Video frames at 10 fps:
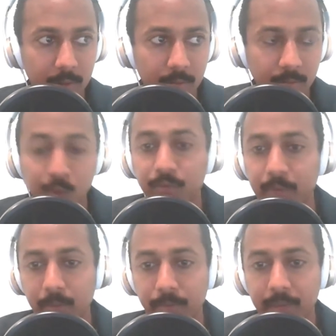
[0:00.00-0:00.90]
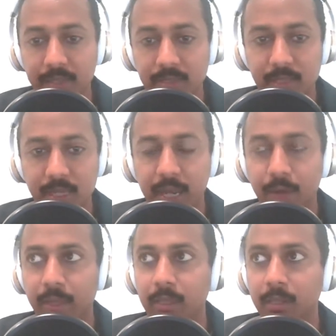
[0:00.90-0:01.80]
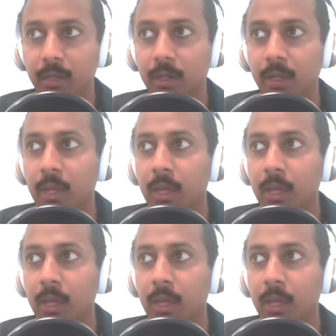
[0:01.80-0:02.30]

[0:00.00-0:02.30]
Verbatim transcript: movement based in how they learn